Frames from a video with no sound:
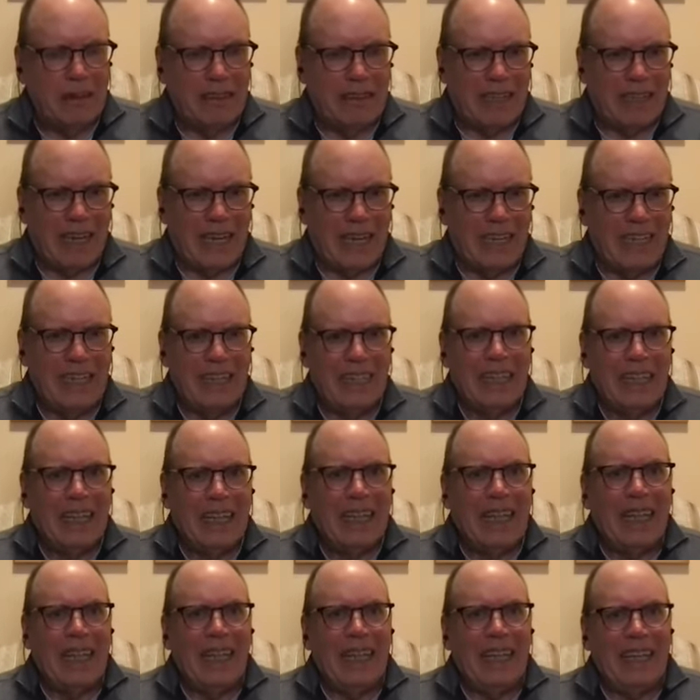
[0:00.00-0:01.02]
kind of
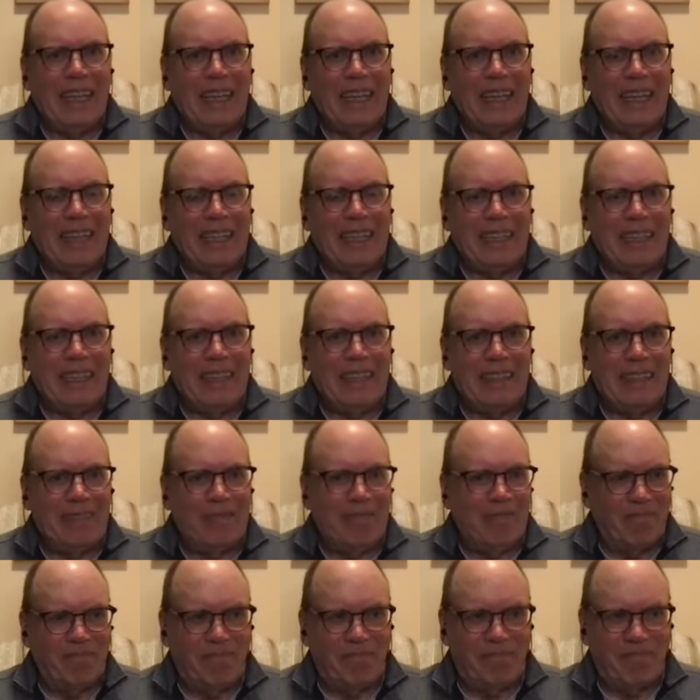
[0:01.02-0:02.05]
uh, it
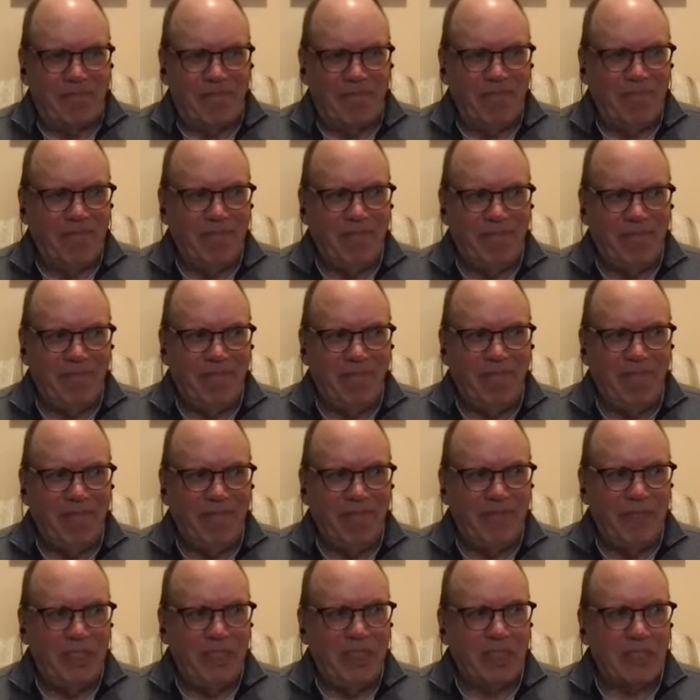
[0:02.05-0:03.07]

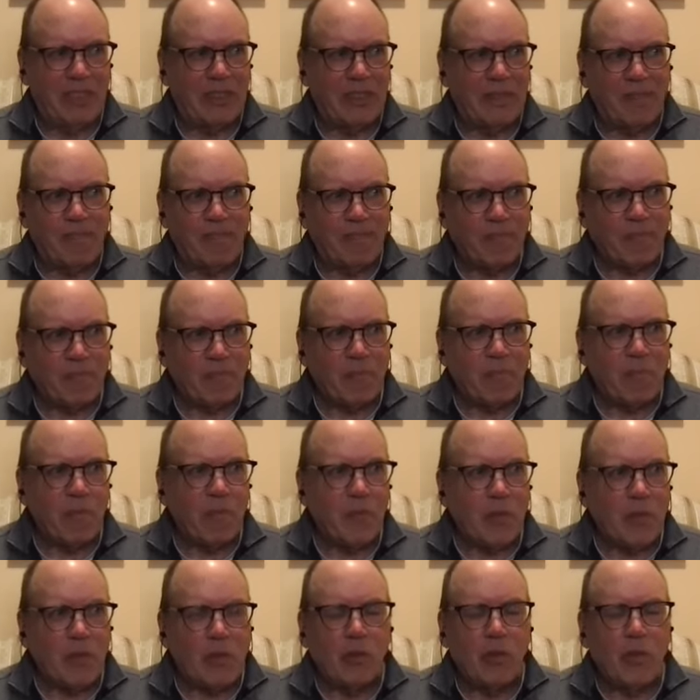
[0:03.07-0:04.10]
just
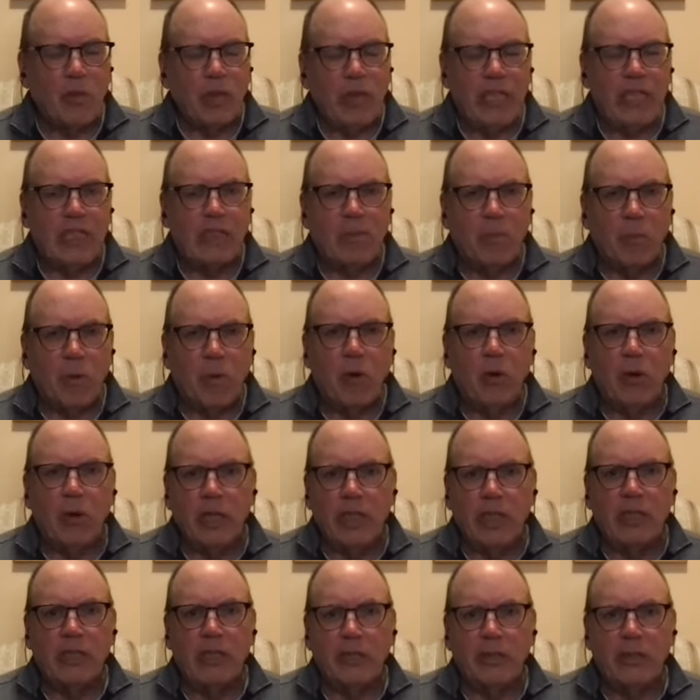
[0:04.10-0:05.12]
creates more
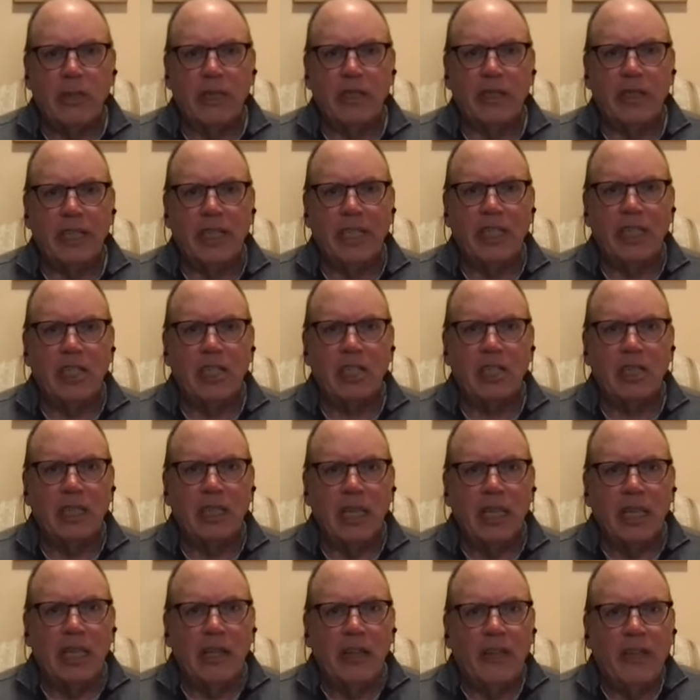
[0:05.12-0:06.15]
internal tension
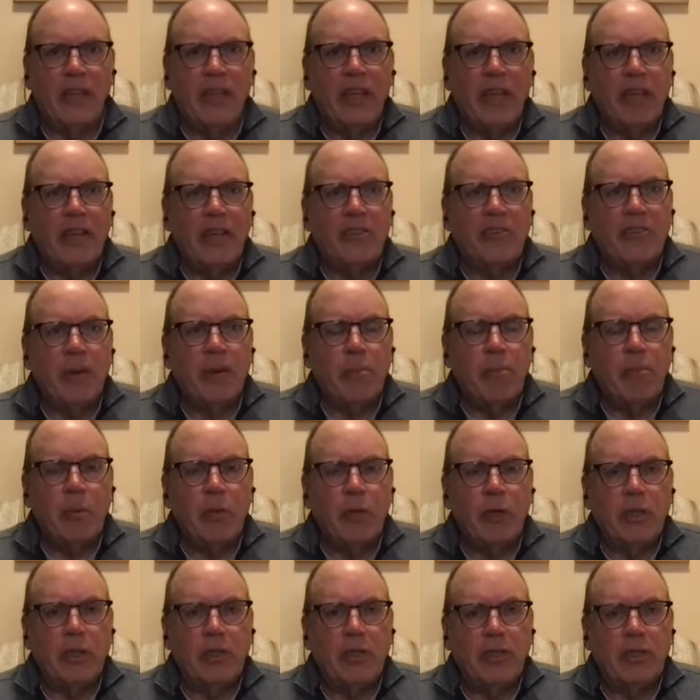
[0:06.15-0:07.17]
that at some
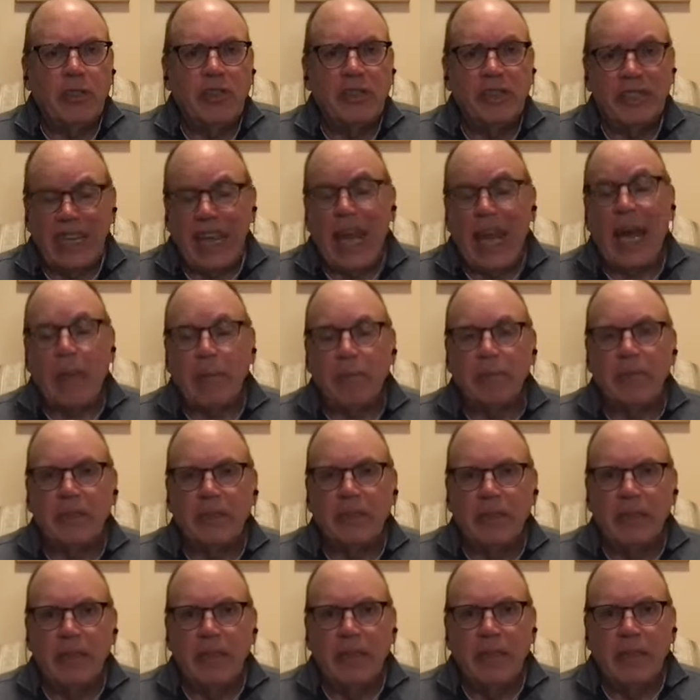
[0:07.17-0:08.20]
point just snaps
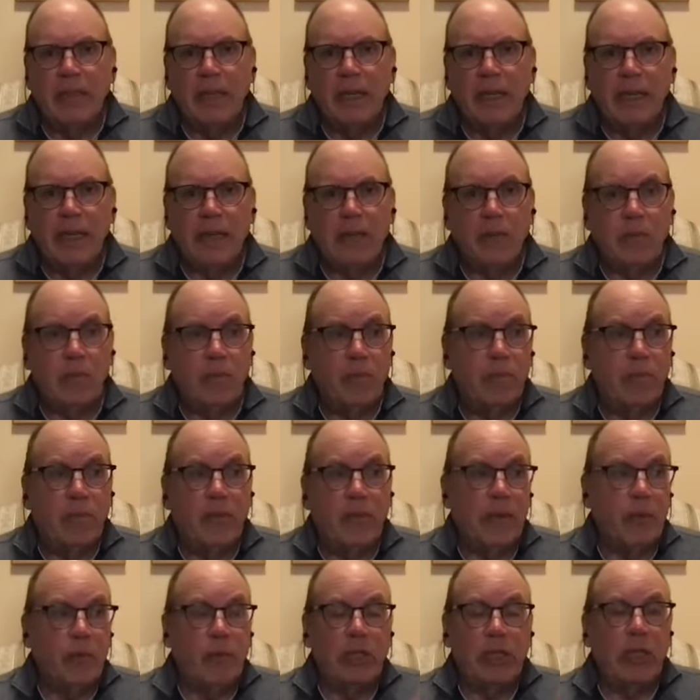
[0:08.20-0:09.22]
and
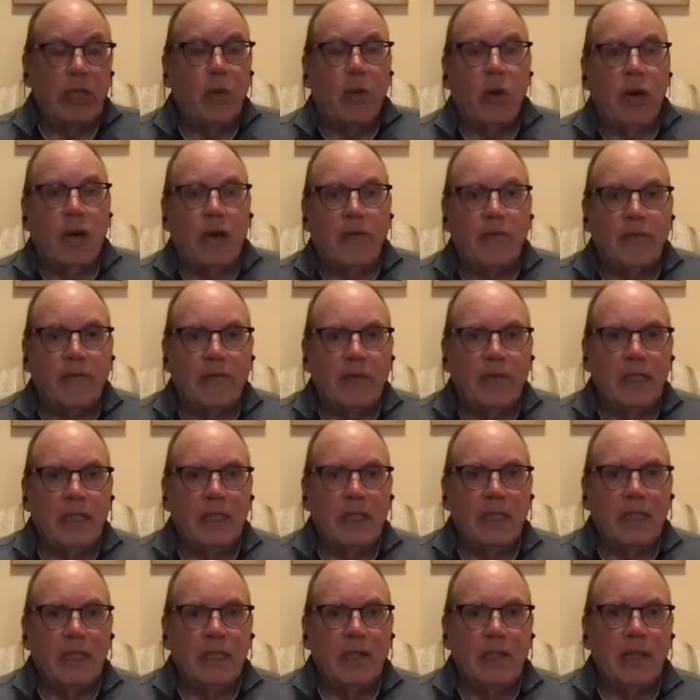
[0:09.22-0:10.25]
then we go off
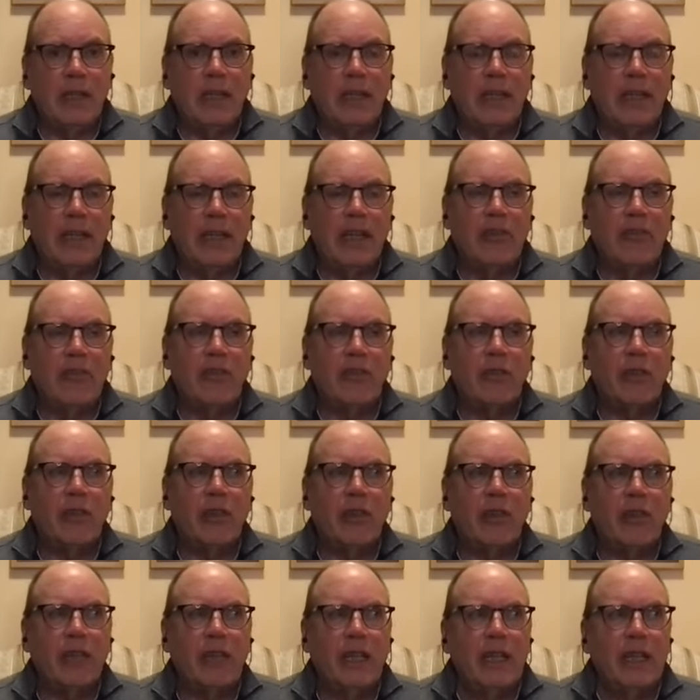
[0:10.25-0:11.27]
you know, and and so
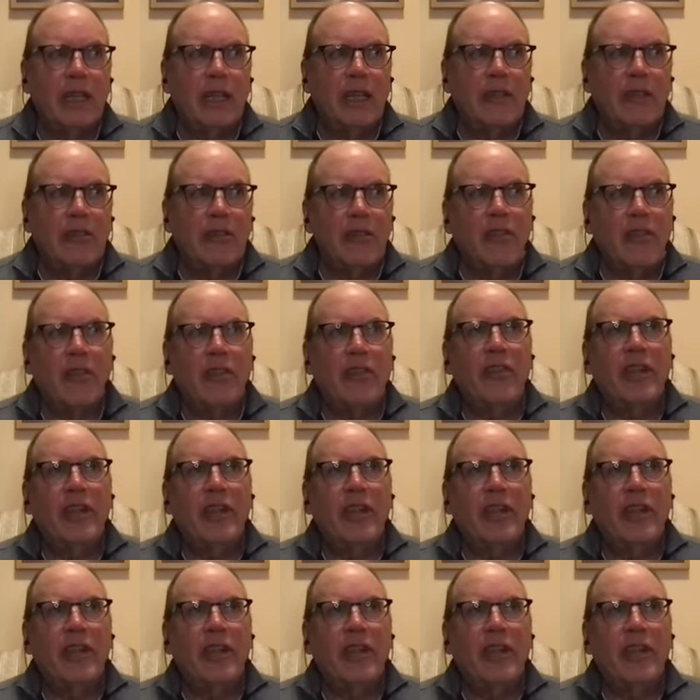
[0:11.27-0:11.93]
that so that the